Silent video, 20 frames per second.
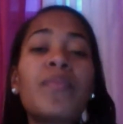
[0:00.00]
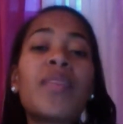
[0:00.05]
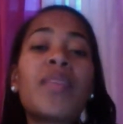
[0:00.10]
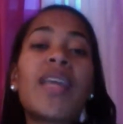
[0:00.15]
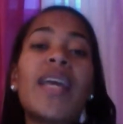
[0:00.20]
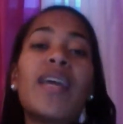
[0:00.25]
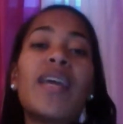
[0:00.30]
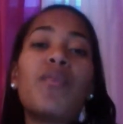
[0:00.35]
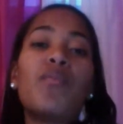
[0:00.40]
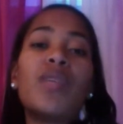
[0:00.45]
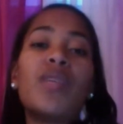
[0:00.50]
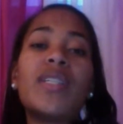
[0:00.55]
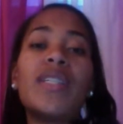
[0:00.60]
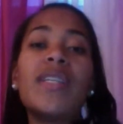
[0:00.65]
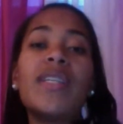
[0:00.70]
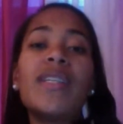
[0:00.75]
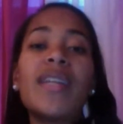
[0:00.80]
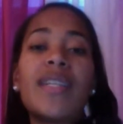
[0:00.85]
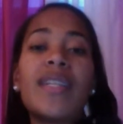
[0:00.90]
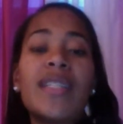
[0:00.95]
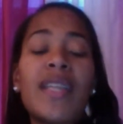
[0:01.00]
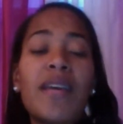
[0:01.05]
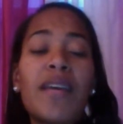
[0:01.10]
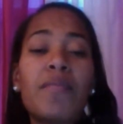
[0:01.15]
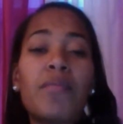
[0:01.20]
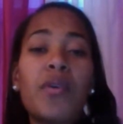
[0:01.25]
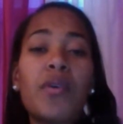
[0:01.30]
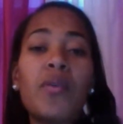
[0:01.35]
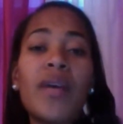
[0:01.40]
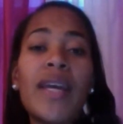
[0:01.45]
And when she does
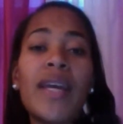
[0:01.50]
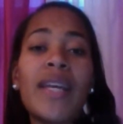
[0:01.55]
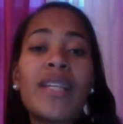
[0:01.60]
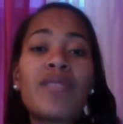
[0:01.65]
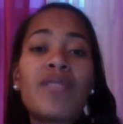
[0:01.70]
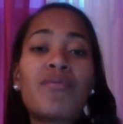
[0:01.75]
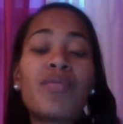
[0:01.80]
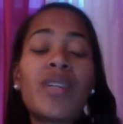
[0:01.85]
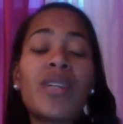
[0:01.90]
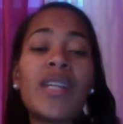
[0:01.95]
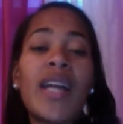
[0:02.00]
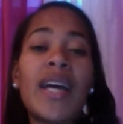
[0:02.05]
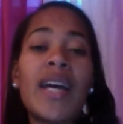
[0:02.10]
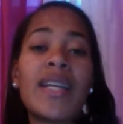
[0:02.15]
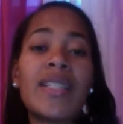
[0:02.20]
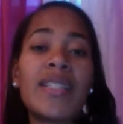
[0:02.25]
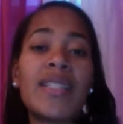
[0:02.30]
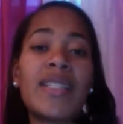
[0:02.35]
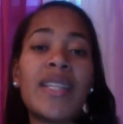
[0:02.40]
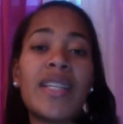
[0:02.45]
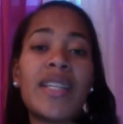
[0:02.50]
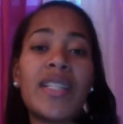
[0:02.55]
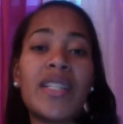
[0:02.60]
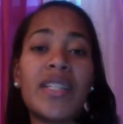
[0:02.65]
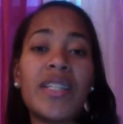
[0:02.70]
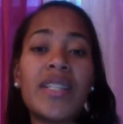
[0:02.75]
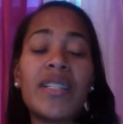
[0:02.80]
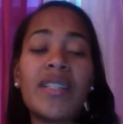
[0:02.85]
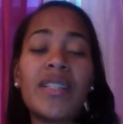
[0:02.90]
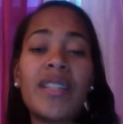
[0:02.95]
that, Boaz realizes that
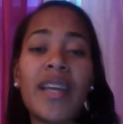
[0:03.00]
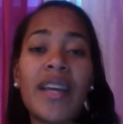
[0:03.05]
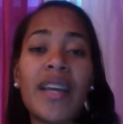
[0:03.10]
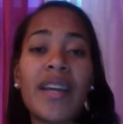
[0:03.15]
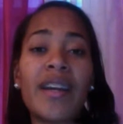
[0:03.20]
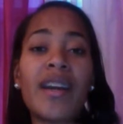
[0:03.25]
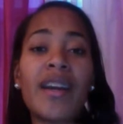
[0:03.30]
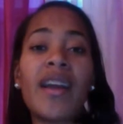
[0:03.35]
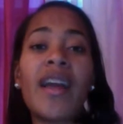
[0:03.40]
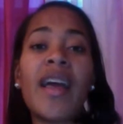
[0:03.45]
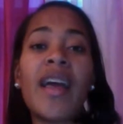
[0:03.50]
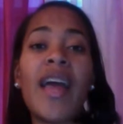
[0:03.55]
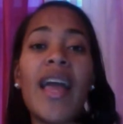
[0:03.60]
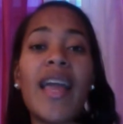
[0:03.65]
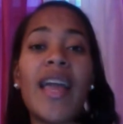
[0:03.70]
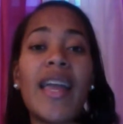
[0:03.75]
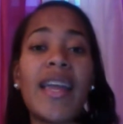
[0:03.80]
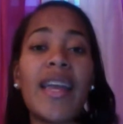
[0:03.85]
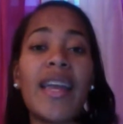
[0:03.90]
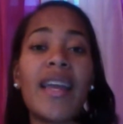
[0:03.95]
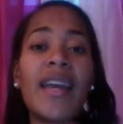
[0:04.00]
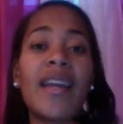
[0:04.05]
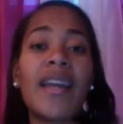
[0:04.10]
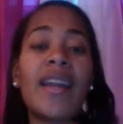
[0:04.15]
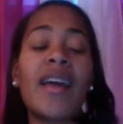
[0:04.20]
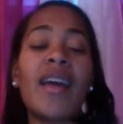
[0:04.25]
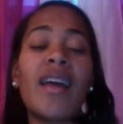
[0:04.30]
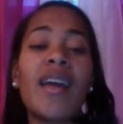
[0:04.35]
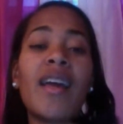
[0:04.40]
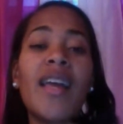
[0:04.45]
she is there,
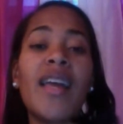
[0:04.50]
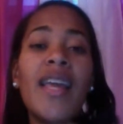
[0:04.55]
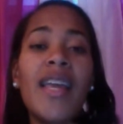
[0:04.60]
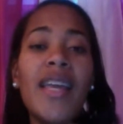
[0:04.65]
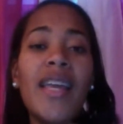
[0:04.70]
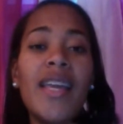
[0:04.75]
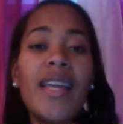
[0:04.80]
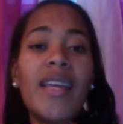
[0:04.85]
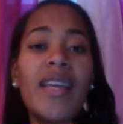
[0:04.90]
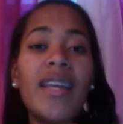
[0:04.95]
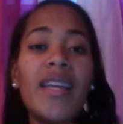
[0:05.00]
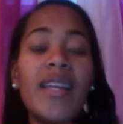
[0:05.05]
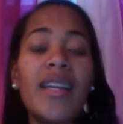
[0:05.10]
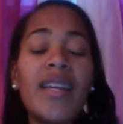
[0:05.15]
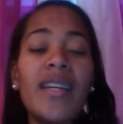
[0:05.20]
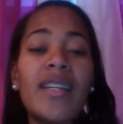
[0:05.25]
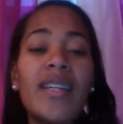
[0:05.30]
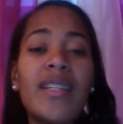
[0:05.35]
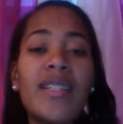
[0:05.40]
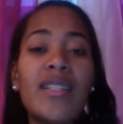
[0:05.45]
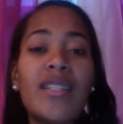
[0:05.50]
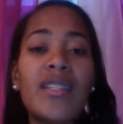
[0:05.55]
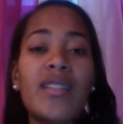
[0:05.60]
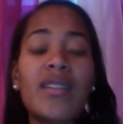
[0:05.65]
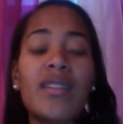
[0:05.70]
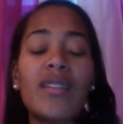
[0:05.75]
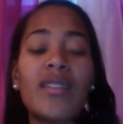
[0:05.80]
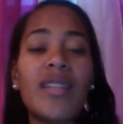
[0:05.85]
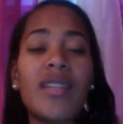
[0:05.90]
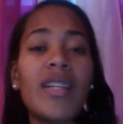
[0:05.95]
and he is
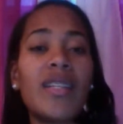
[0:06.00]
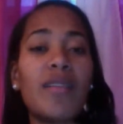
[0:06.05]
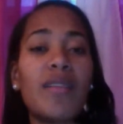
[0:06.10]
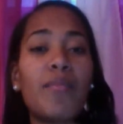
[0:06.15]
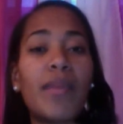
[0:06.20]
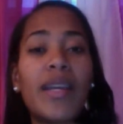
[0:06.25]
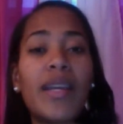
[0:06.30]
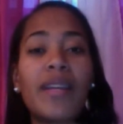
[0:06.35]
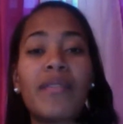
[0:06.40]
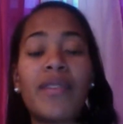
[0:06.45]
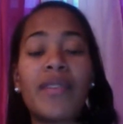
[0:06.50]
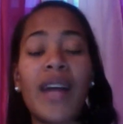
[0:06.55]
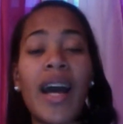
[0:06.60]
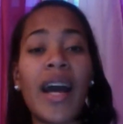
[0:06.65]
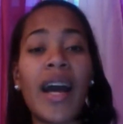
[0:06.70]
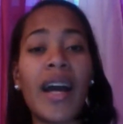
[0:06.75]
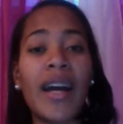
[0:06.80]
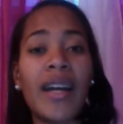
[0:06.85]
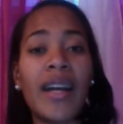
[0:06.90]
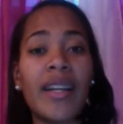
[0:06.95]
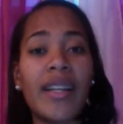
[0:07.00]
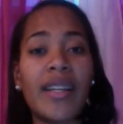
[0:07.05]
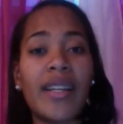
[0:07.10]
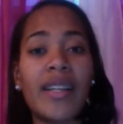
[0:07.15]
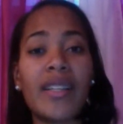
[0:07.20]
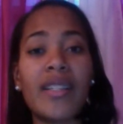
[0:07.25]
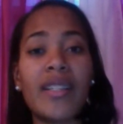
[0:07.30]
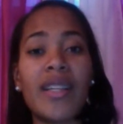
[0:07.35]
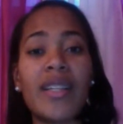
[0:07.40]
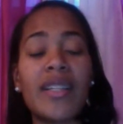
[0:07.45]
such a man of God
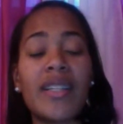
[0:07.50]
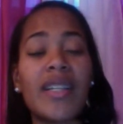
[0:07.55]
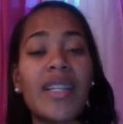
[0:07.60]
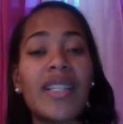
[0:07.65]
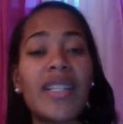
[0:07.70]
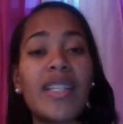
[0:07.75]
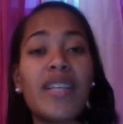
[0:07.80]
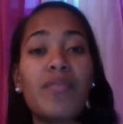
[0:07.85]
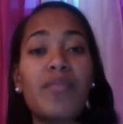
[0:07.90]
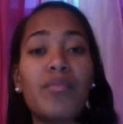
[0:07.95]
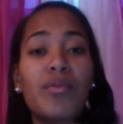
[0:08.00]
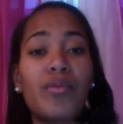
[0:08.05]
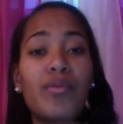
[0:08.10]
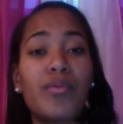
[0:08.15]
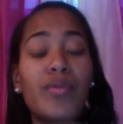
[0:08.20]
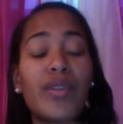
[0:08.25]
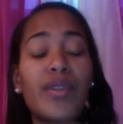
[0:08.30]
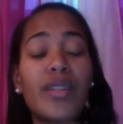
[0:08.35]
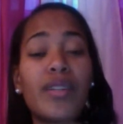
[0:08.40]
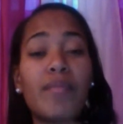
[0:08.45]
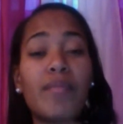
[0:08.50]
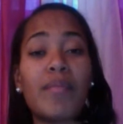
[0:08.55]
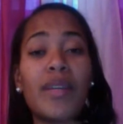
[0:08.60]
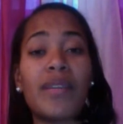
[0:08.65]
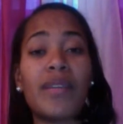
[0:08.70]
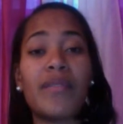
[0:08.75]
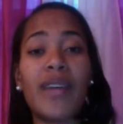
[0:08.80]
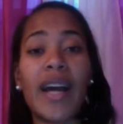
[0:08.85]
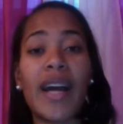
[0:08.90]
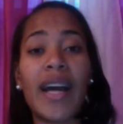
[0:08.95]
and such an example for the
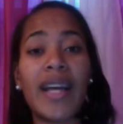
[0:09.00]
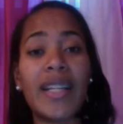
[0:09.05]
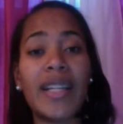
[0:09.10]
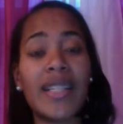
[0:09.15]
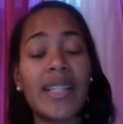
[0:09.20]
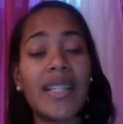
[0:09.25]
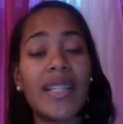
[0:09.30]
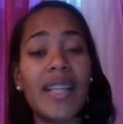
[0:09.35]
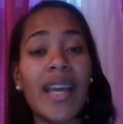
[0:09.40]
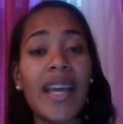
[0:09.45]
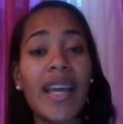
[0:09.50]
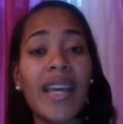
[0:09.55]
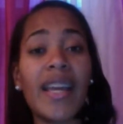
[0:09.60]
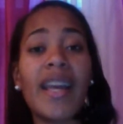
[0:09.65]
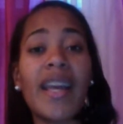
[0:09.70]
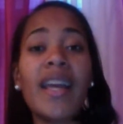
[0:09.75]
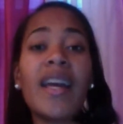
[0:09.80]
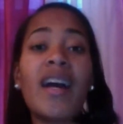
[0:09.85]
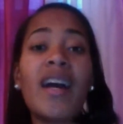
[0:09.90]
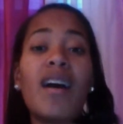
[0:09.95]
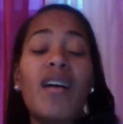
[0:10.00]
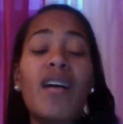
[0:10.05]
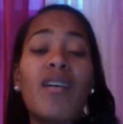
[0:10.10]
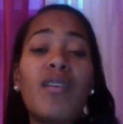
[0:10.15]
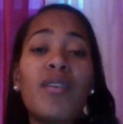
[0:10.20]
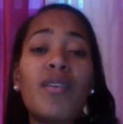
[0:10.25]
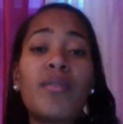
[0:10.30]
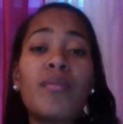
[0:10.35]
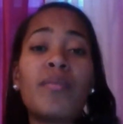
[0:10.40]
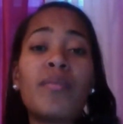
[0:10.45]
men of God today,
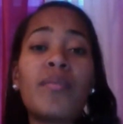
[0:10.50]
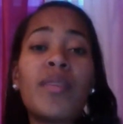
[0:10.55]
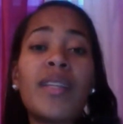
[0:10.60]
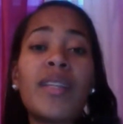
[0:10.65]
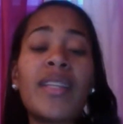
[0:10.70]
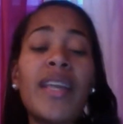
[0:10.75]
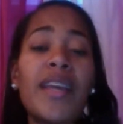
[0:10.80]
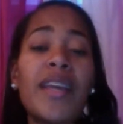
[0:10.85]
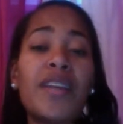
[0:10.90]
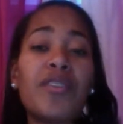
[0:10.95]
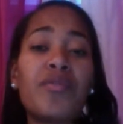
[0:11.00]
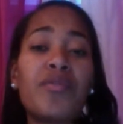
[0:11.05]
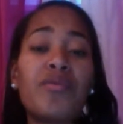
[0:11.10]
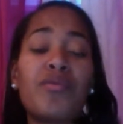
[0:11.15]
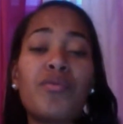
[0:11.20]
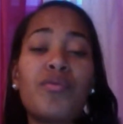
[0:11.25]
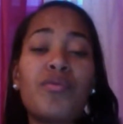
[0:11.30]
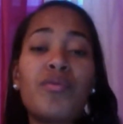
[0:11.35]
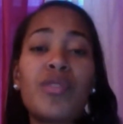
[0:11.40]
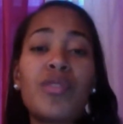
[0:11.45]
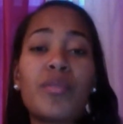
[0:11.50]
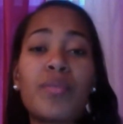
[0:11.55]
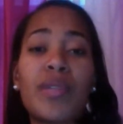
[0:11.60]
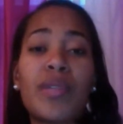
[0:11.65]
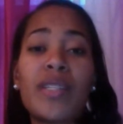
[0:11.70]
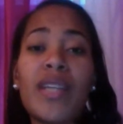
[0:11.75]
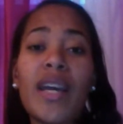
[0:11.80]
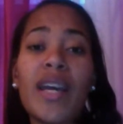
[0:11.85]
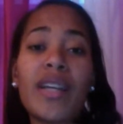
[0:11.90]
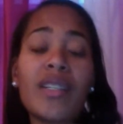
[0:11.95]
that you should
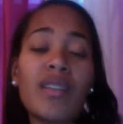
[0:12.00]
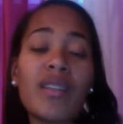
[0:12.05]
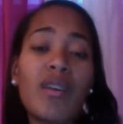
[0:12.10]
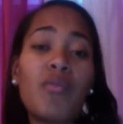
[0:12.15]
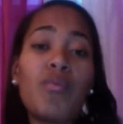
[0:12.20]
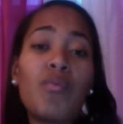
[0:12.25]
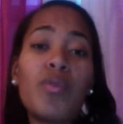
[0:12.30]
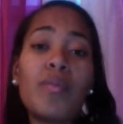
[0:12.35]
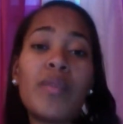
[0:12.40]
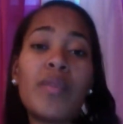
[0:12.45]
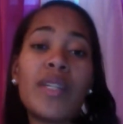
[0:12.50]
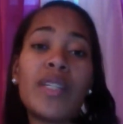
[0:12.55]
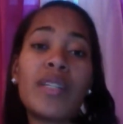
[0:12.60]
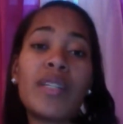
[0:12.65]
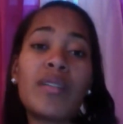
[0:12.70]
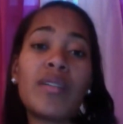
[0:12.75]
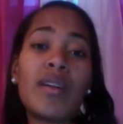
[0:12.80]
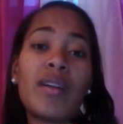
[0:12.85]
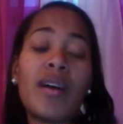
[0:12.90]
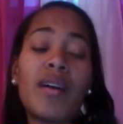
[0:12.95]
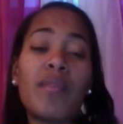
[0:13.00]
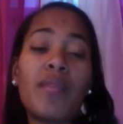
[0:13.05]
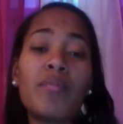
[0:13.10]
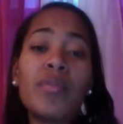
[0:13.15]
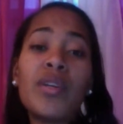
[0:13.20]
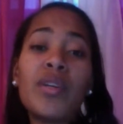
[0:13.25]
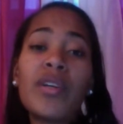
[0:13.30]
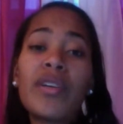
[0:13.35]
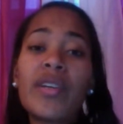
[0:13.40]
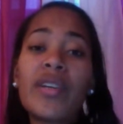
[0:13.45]
protect a woman's
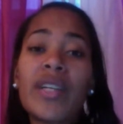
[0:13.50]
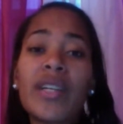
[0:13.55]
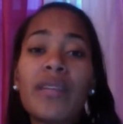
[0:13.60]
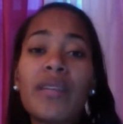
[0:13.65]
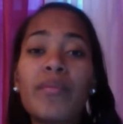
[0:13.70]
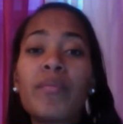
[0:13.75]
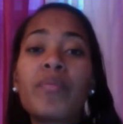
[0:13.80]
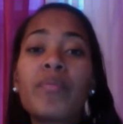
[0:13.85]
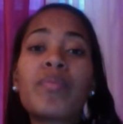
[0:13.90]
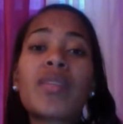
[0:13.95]
purity.